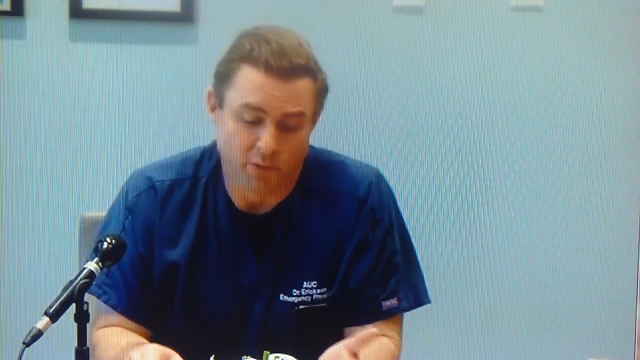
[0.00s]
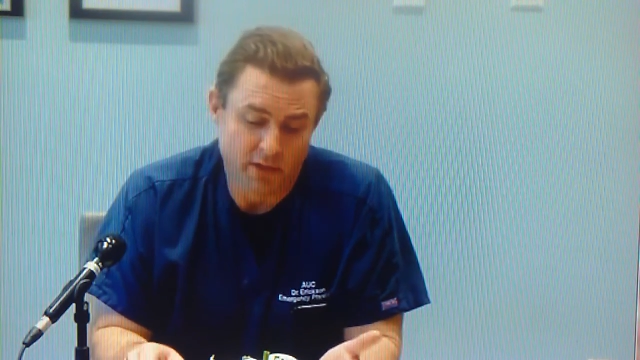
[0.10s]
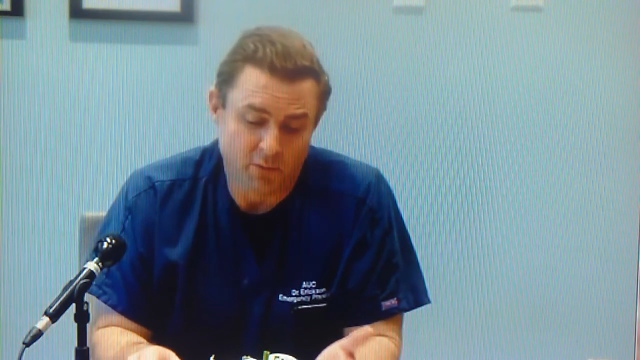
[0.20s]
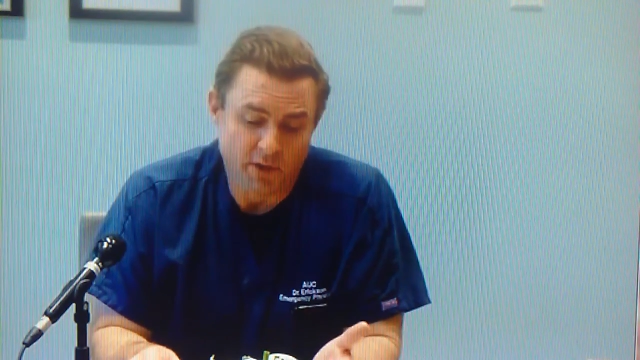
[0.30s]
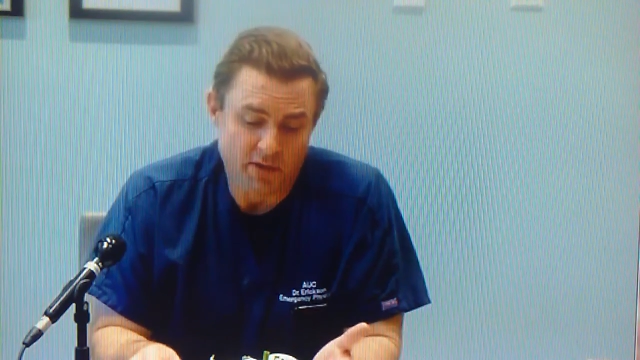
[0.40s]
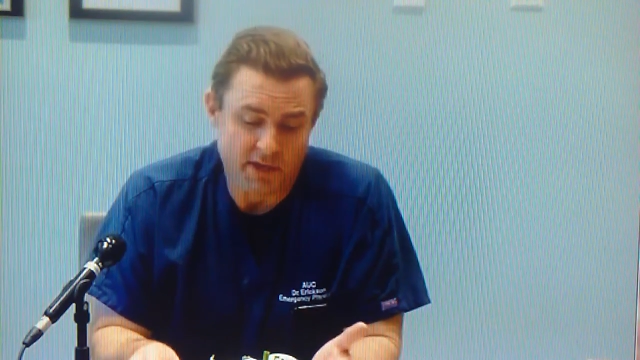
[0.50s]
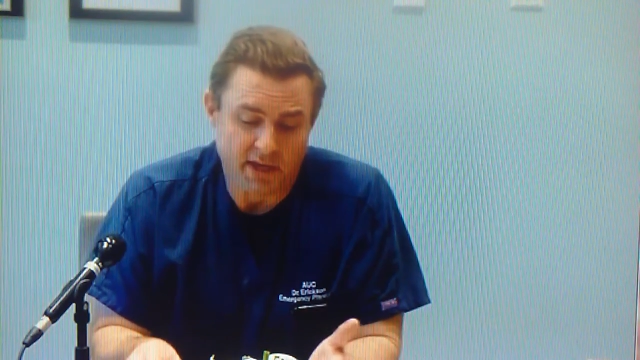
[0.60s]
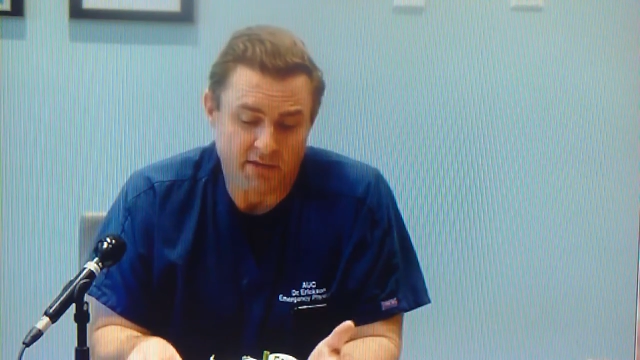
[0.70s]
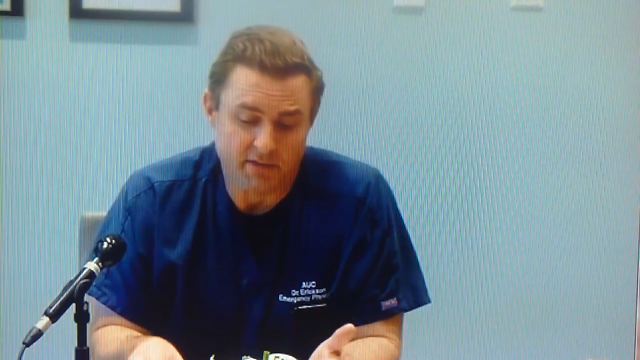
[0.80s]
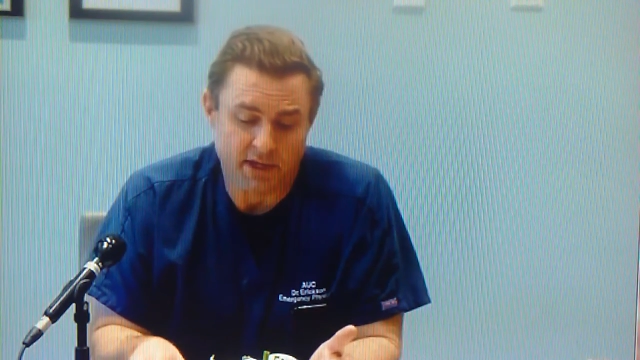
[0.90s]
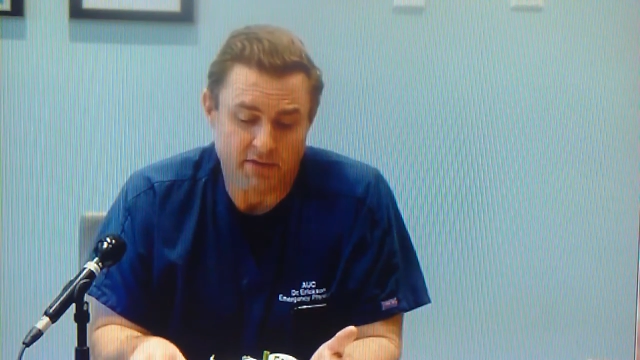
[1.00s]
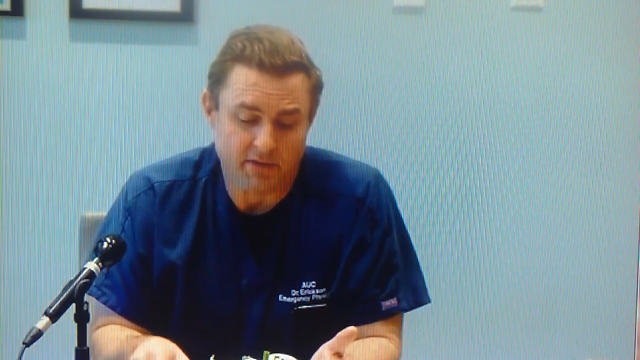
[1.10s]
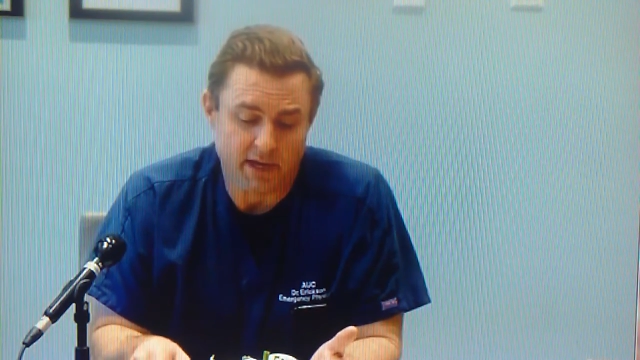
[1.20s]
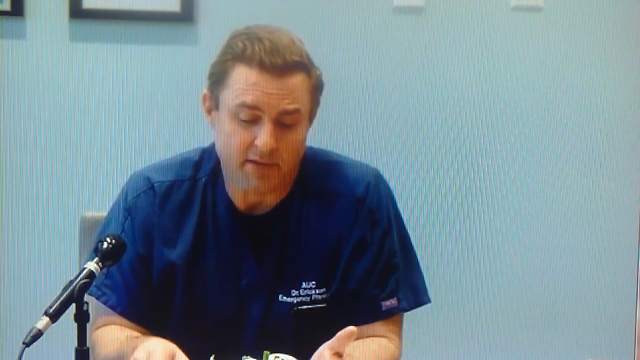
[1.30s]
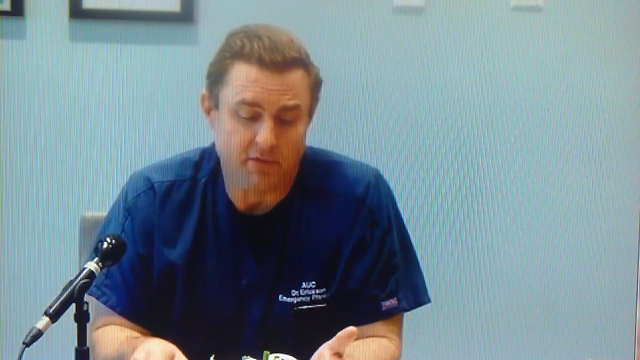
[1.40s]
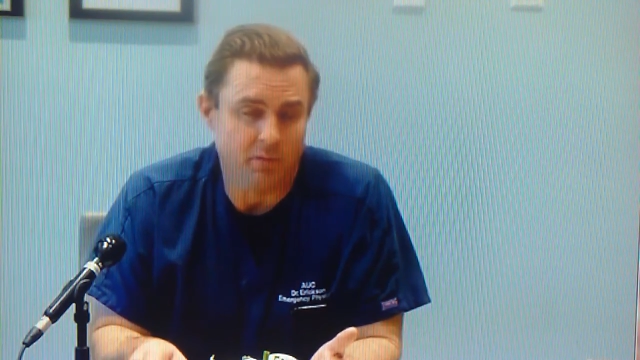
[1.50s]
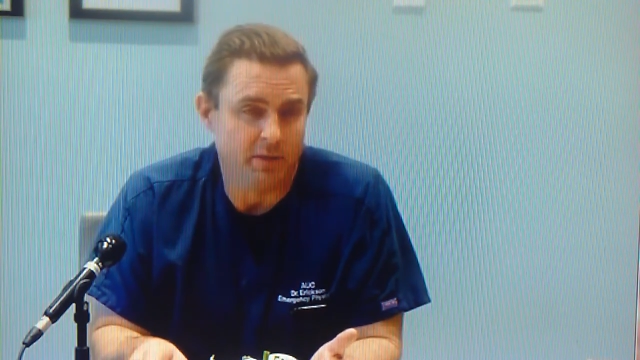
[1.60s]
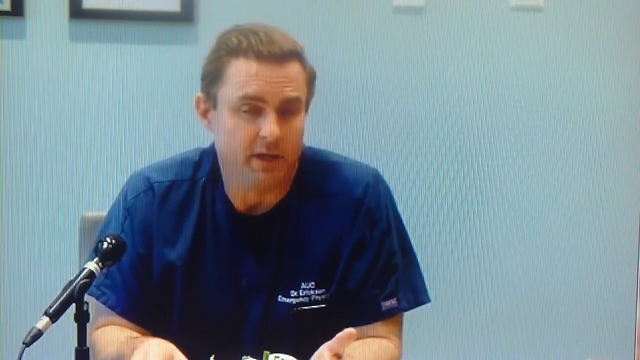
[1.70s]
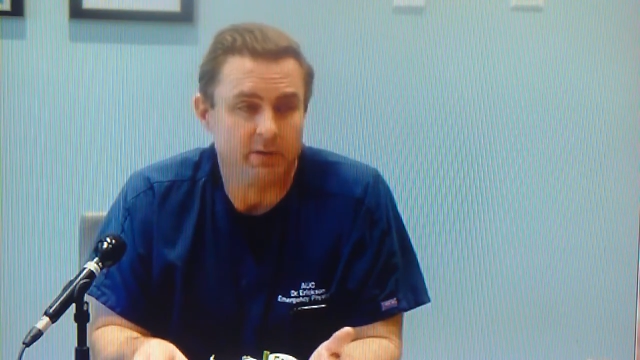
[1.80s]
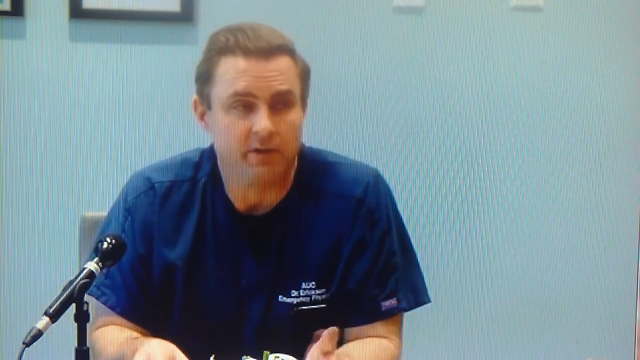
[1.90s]
We think it's kind of
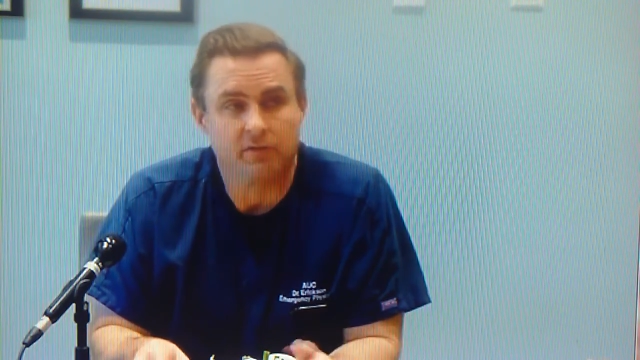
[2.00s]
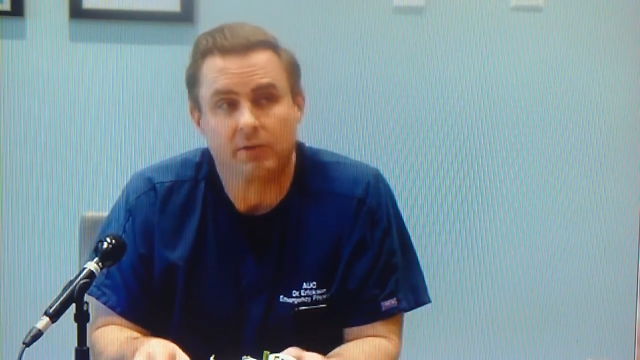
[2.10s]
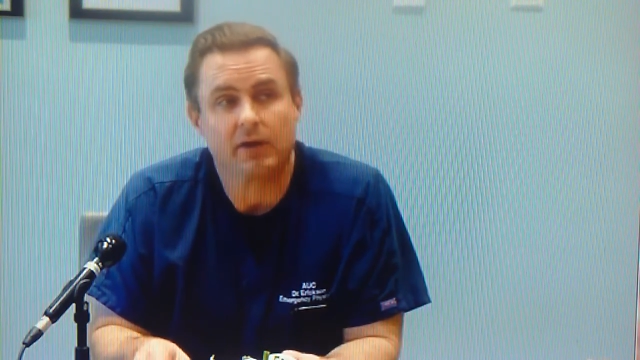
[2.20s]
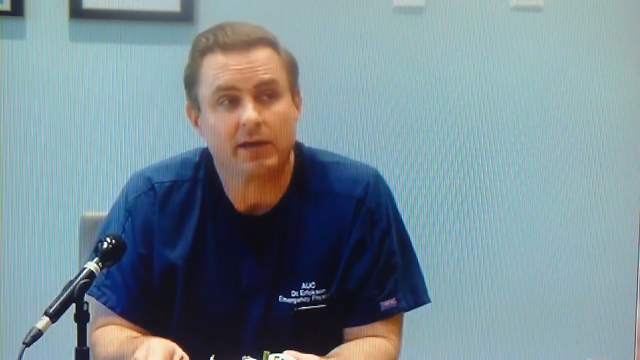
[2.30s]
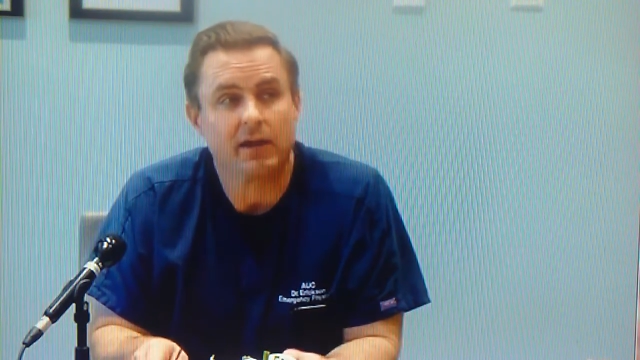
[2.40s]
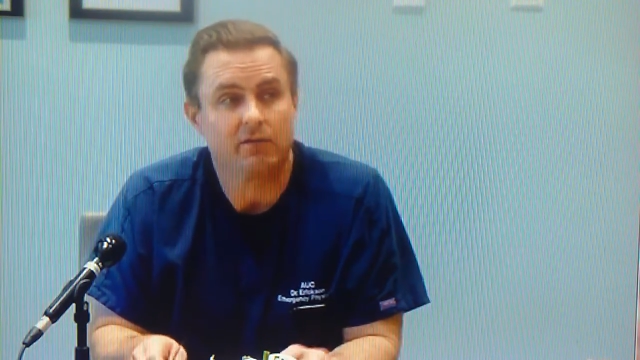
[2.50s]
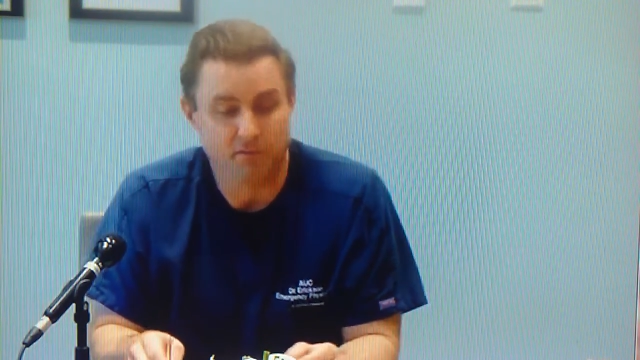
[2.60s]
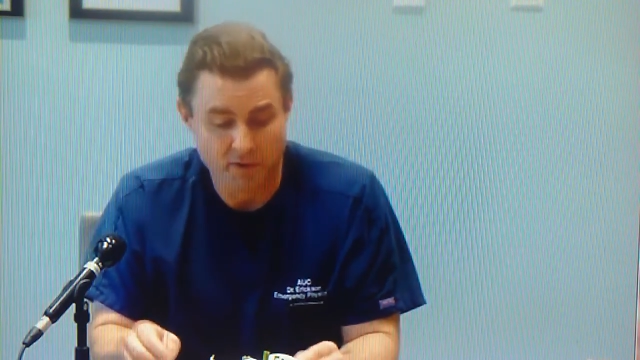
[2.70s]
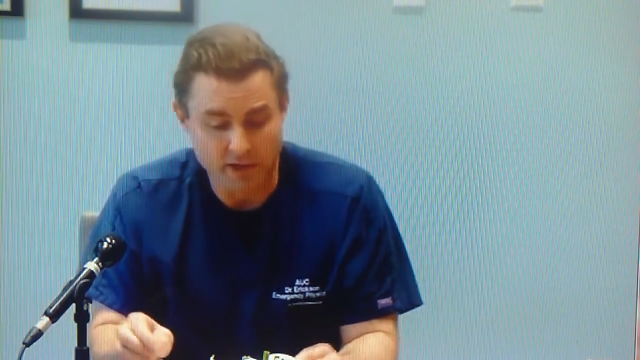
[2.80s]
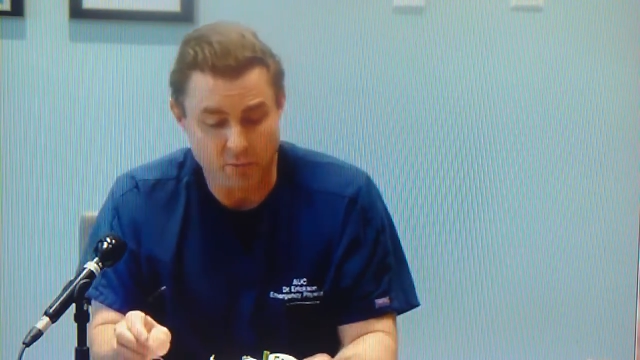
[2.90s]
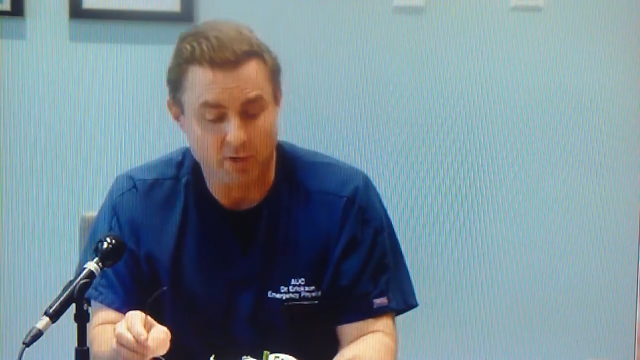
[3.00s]
ubiquitous throughout California.